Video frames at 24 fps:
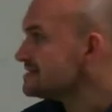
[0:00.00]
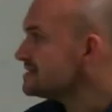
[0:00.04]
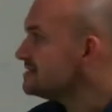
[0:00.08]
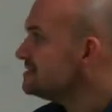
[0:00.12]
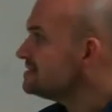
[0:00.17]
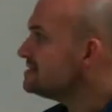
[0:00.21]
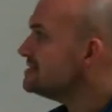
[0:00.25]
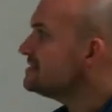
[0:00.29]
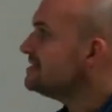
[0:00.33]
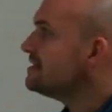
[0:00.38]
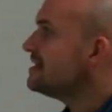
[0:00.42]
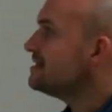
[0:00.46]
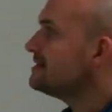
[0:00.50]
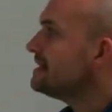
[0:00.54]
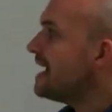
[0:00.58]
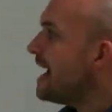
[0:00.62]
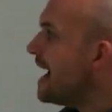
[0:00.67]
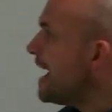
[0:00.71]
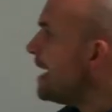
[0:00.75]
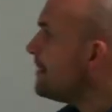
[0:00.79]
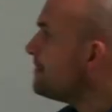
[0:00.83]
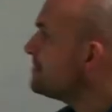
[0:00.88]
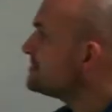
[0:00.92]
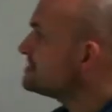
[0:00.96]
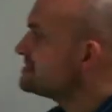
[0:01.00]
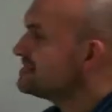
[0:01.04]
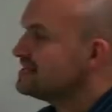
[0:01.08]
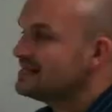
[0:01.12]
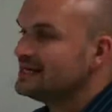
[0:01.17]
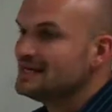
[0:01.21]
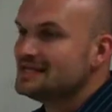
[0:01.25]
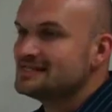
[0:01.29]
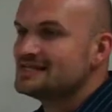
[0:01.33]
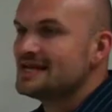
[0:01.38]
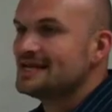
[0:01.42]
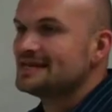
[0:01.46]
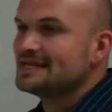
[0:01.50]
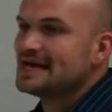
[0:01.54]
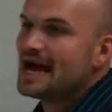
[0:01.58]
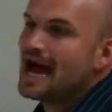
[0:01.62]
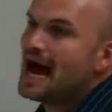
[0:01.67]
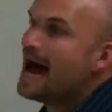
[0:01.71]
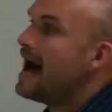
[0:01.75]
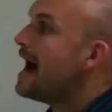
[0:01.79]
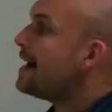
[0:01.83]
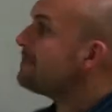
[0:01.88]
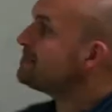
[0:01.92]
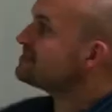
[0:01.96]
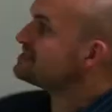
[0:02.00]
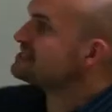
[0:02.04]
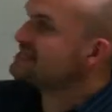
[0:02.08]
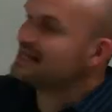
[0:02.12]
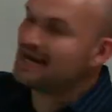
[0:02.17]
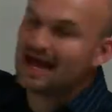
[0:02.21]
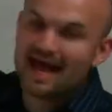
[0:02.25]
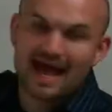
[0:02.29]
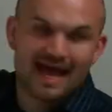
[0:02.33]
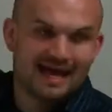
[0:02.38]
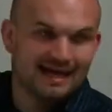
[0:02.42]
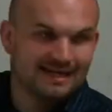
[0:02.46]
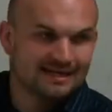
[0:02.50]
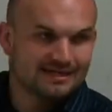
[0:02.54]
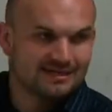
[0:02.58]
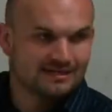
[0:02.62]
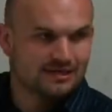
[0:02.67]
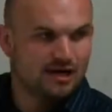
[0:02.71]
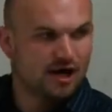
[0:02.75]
can see that the opposite is on the opposite end